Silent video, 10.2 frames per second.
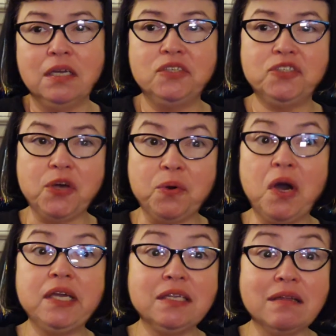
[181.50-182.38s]
So
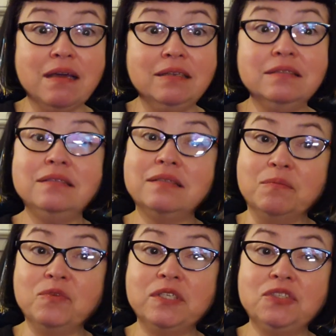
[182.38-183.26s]
I enlightened
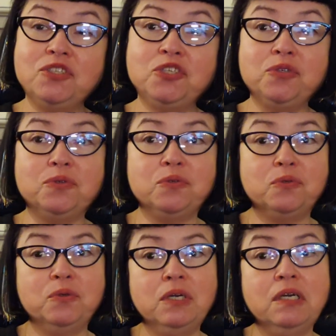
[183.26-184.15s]
someone
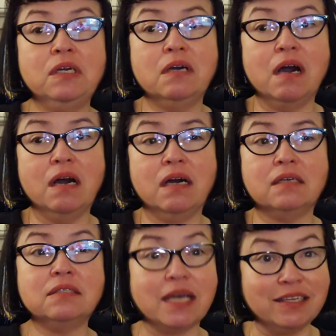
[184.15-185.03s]
to
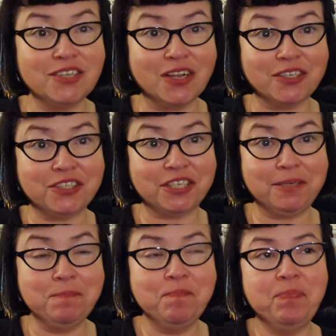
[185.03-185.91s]

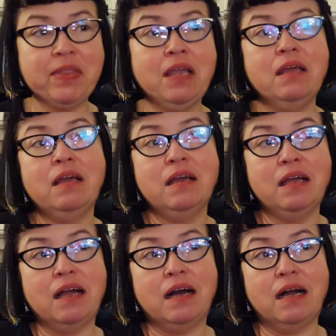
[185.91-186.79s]
Scientology.
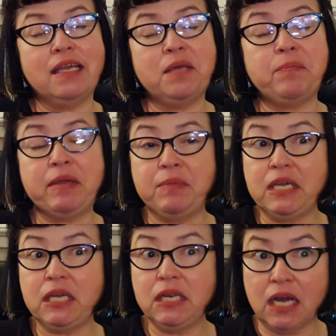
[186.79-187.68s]
It made me
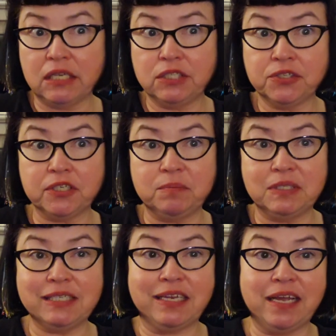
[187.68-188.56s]
eat ice cream
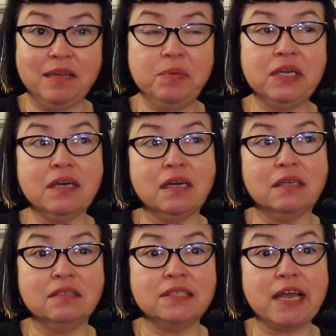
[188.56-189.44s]
today
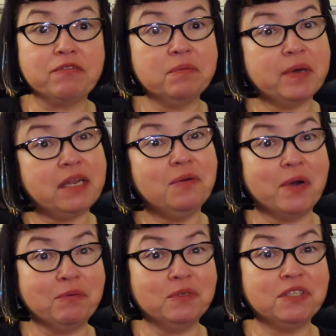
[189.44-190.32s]
because everybody
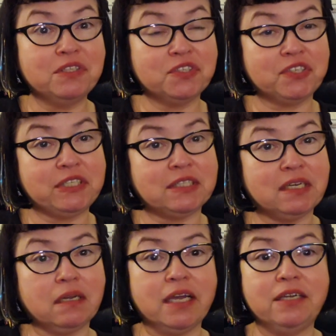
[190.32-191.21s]
went with Streets
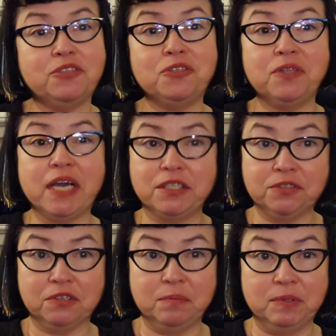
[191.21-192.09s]
LA to the ice
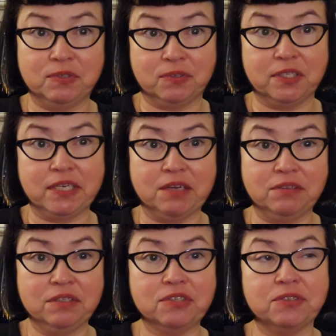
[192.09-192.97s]
cream store down
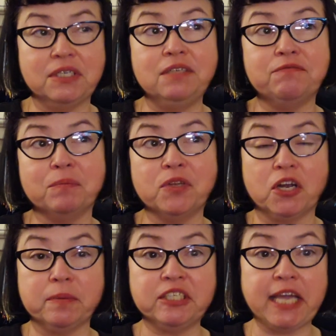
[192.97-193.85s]
the street from the
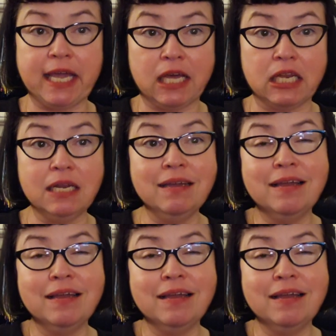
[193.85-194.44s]
garbage can.